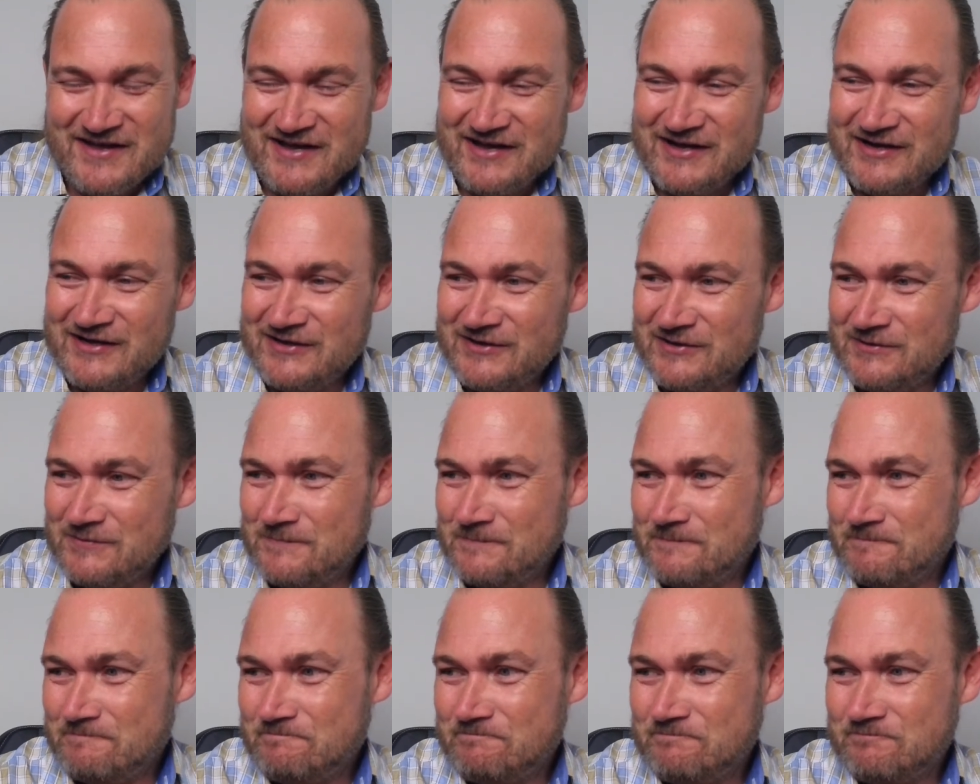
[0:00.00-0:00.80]

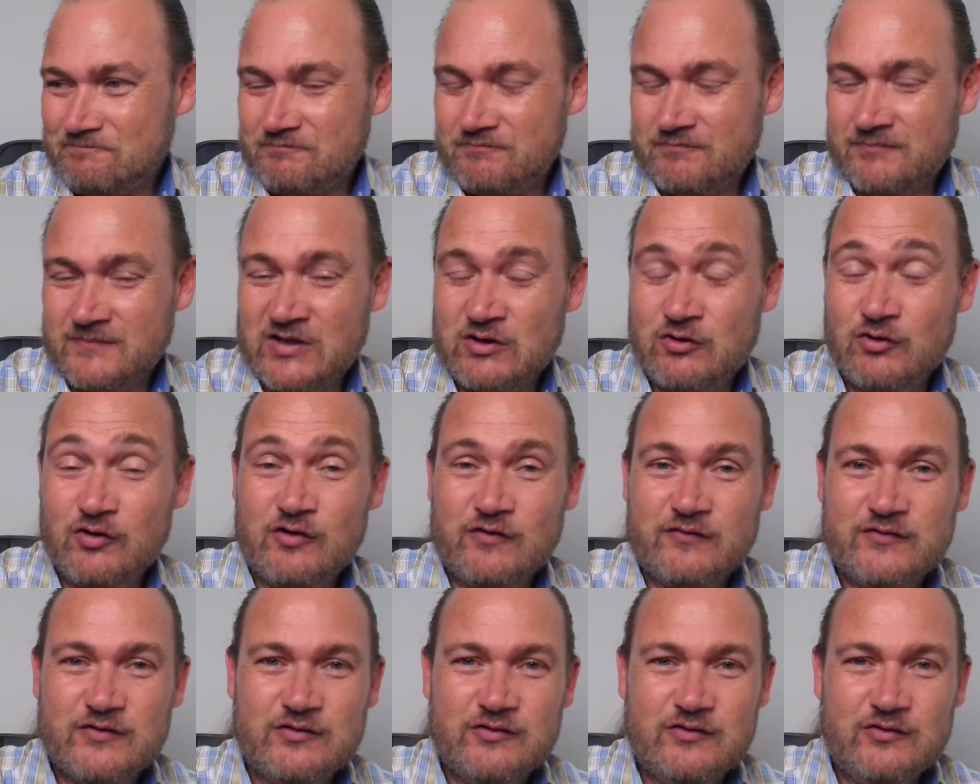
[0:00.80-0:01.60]
Um, Good
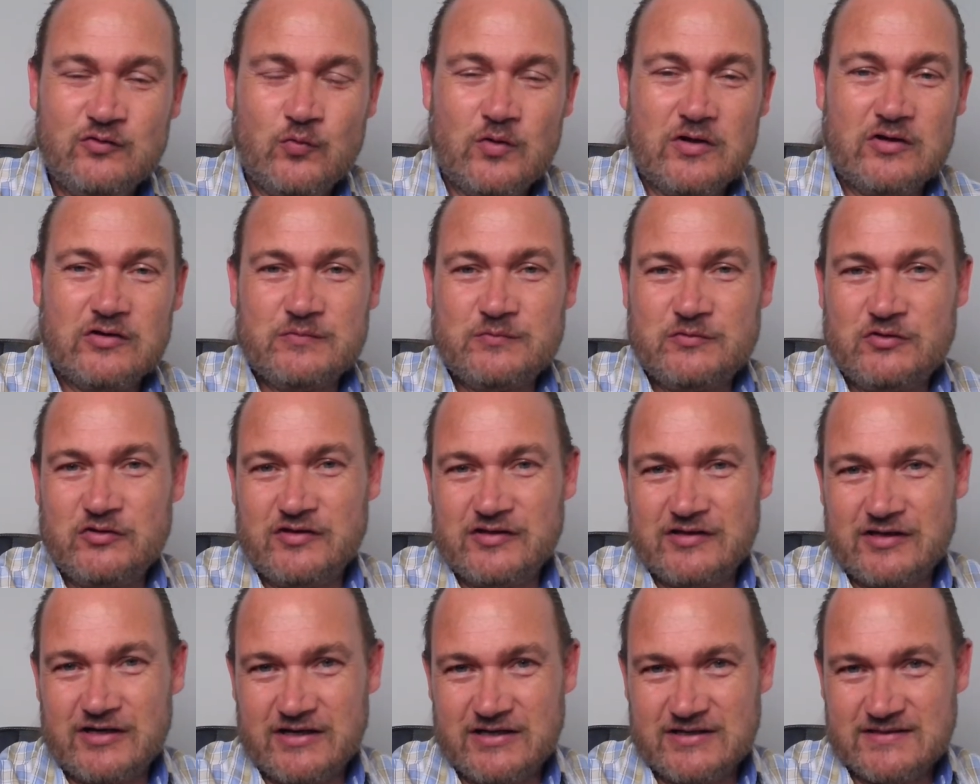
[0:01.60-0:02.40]
afternoon. Welcome to
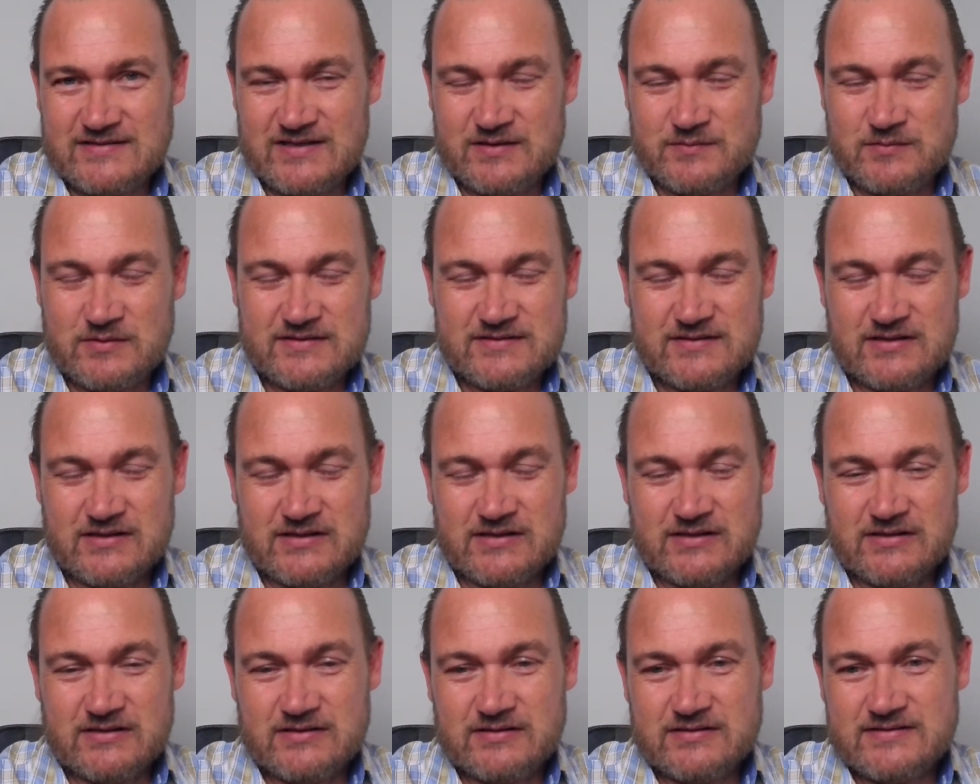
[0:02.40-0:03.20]

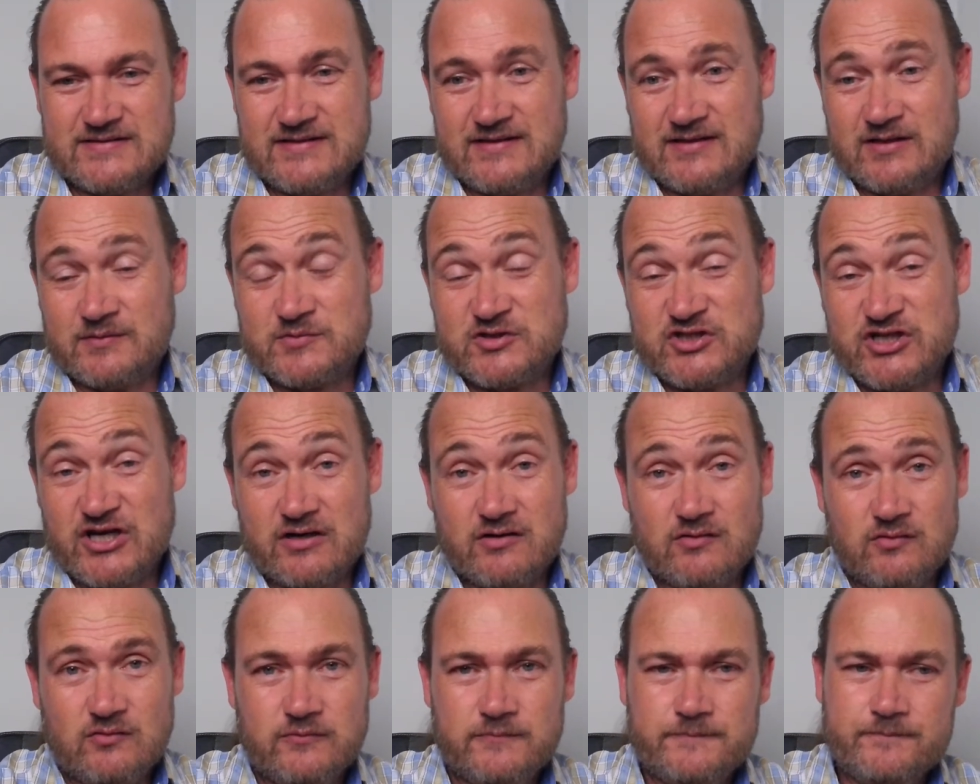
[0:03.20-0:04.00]
the Setup
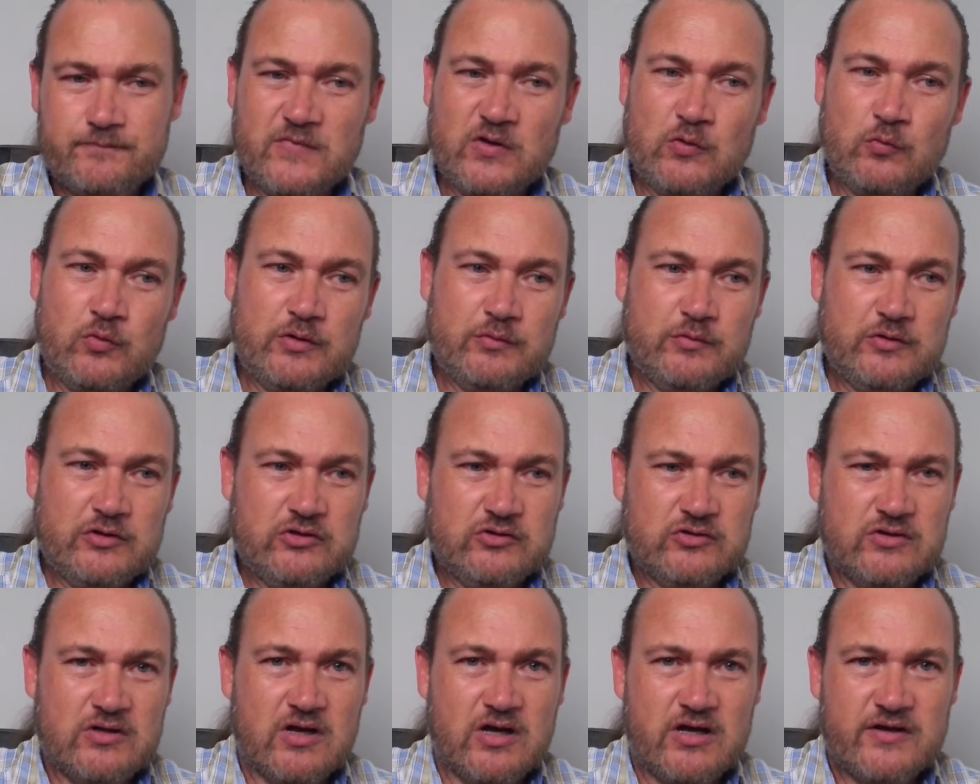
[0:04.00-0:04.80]
channel, where we do
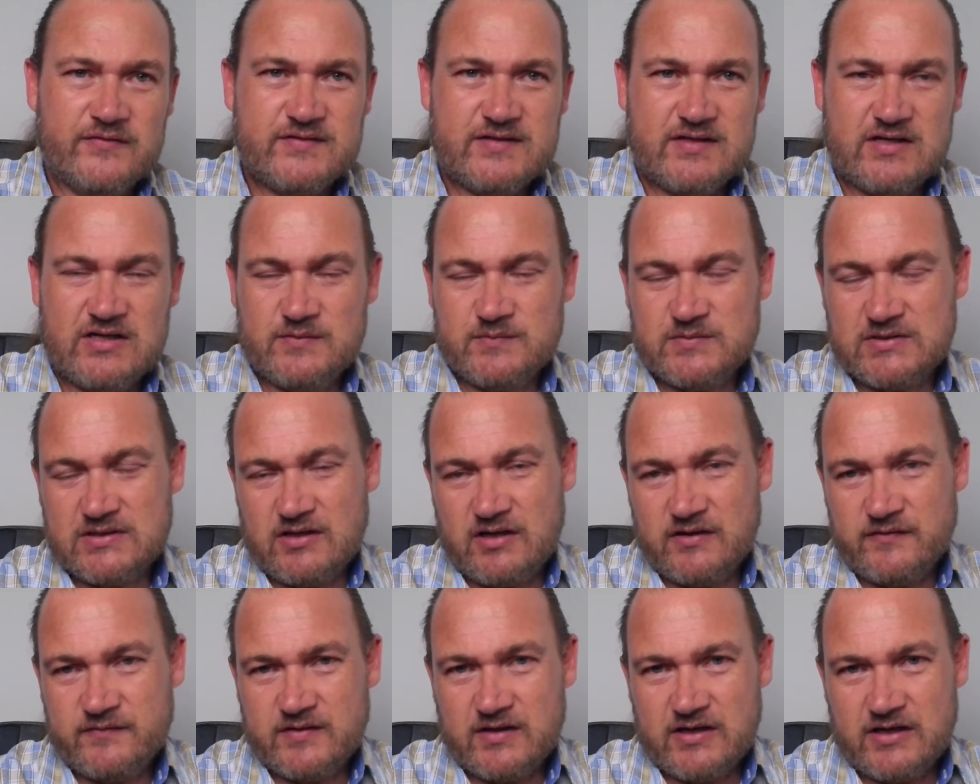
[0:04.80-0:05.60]
live streams,
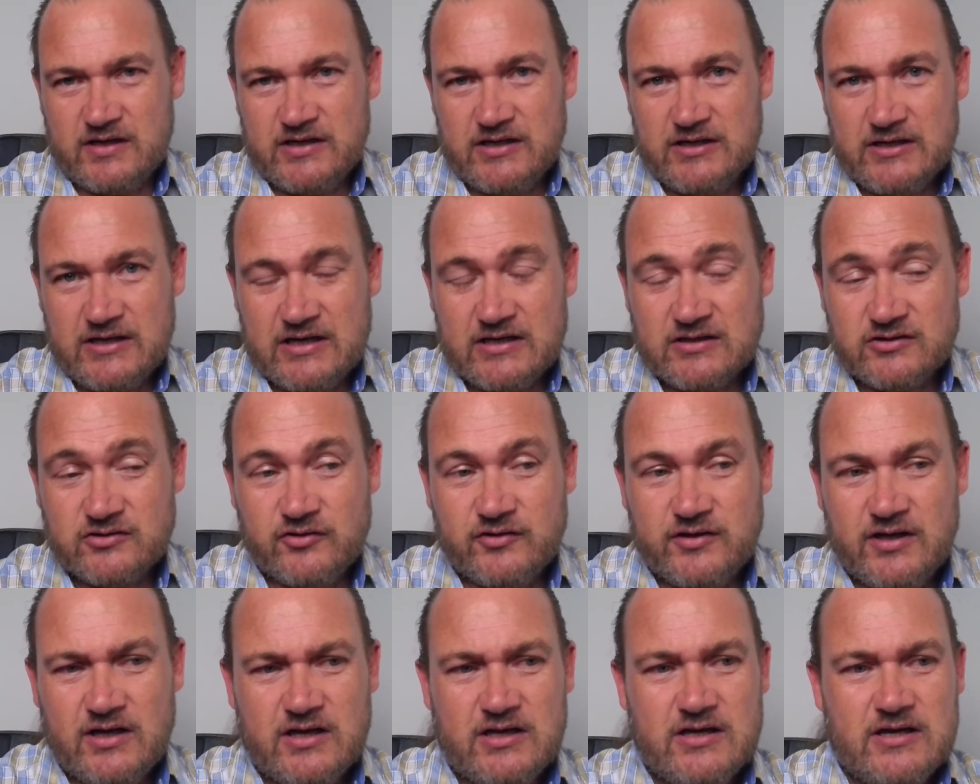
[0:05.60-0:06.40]
live trading, and
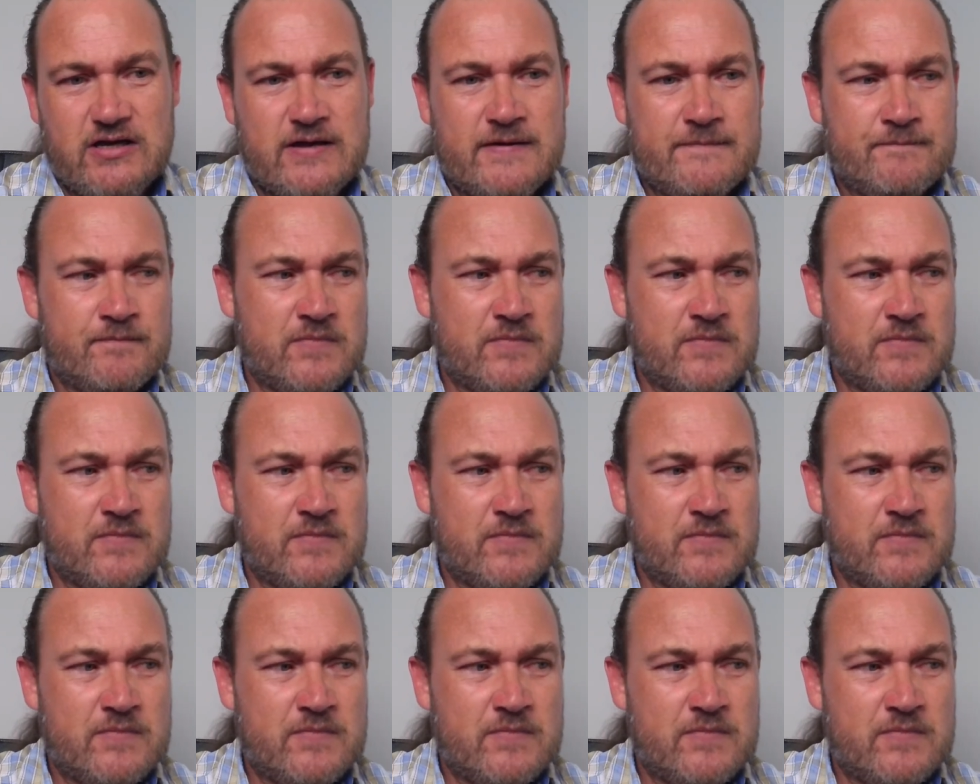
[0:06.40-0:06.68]
today